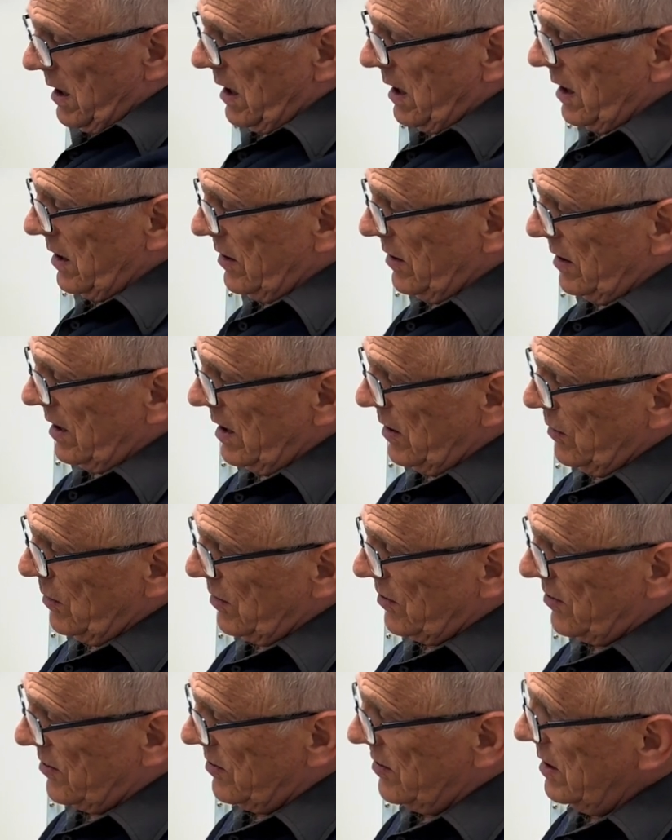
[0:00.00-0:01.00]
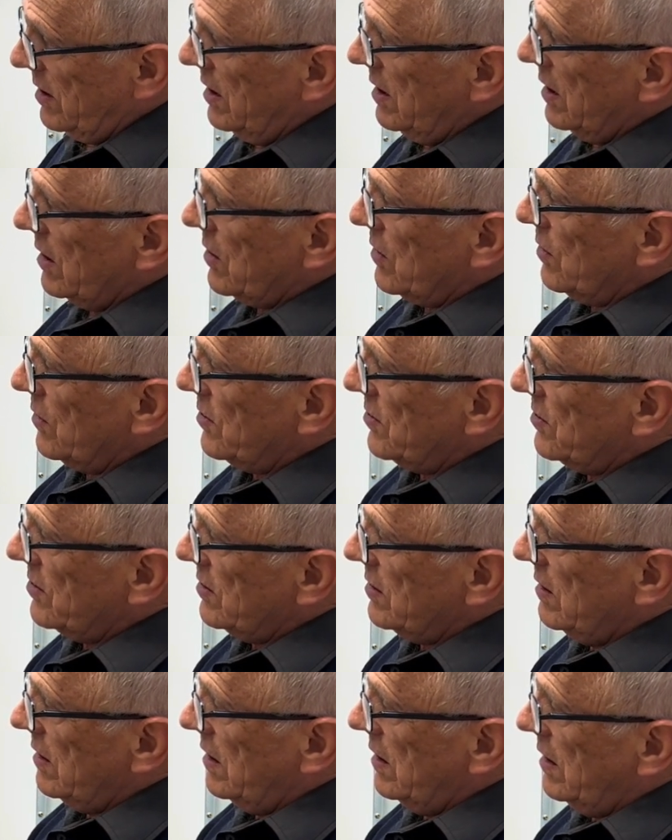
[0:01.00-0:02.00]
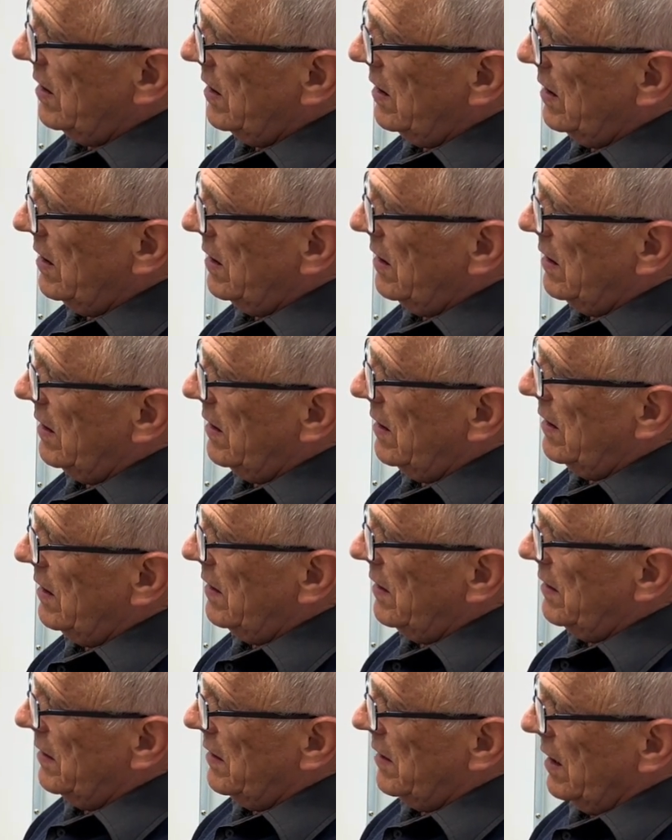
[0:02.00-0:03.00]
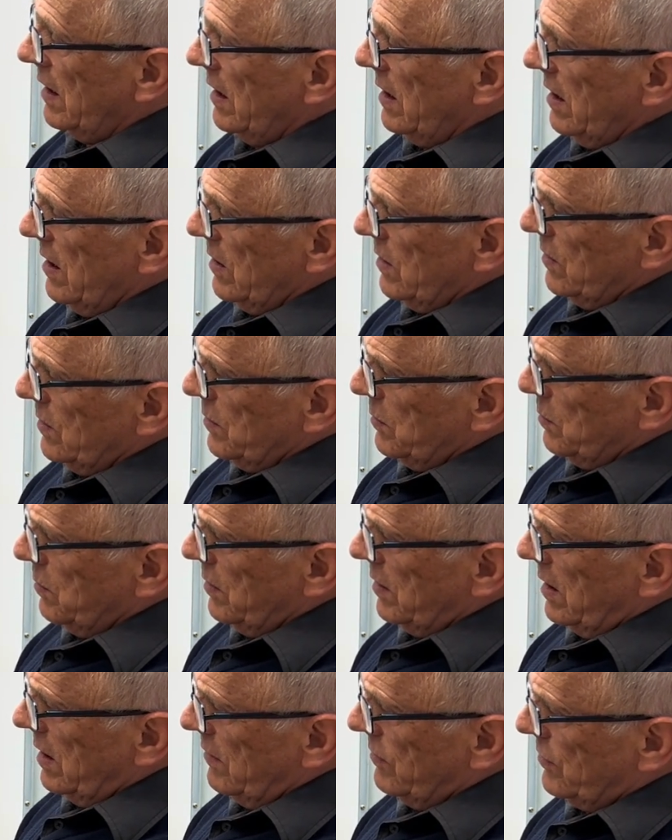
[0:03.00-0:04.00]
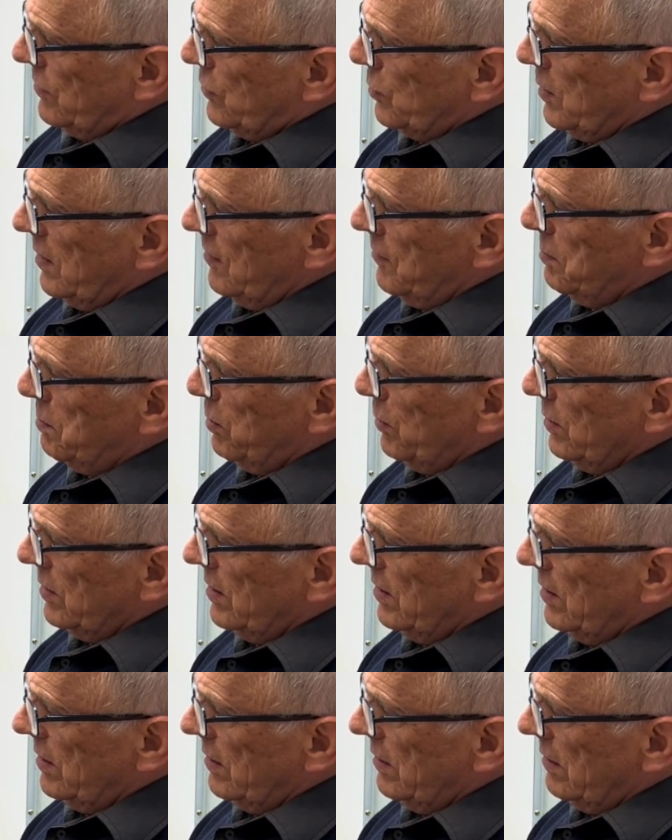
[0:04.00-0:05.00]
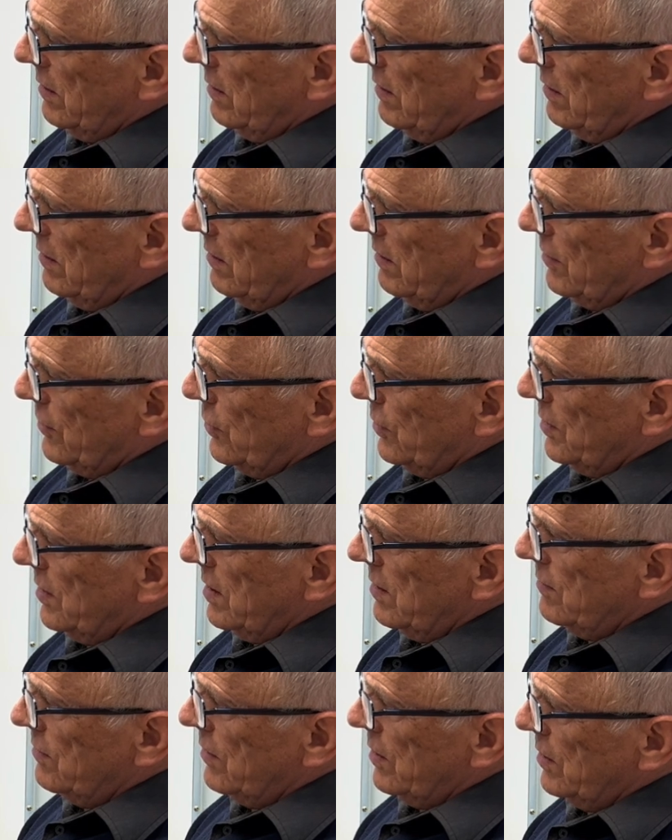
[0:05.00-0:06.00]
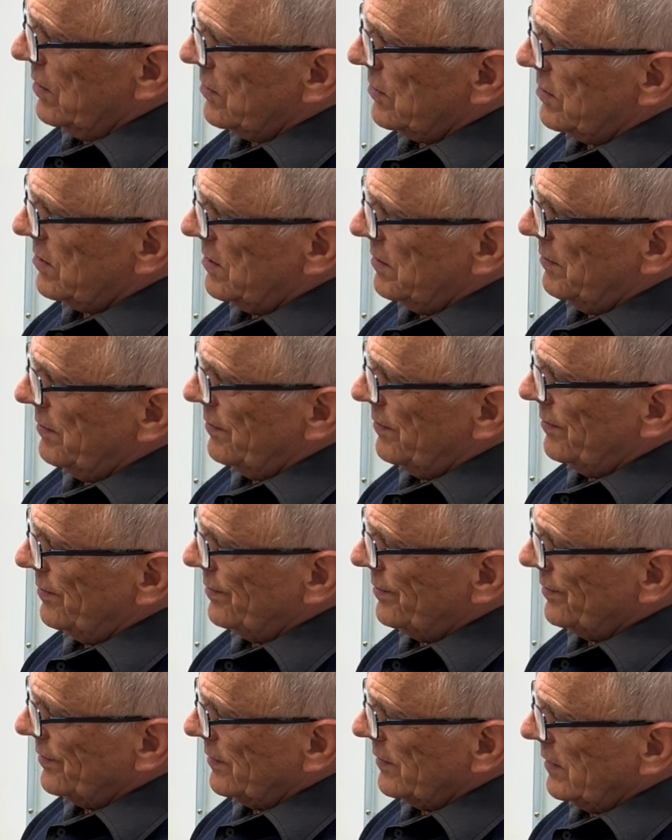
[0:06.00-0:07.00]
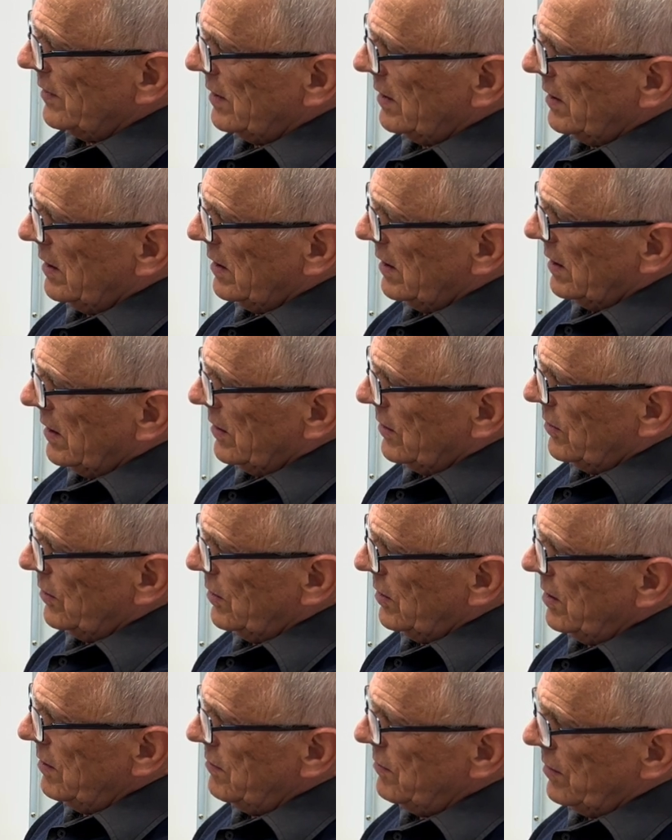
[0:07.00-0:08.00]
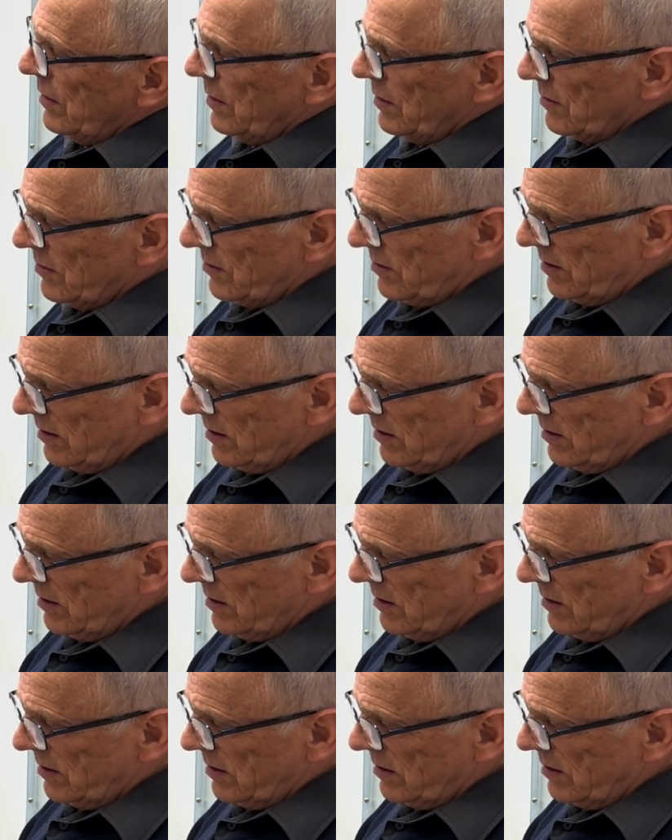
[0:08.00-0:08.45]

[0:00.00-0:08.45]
And now you'll see across the load we have 12.13 volts, 13 volts.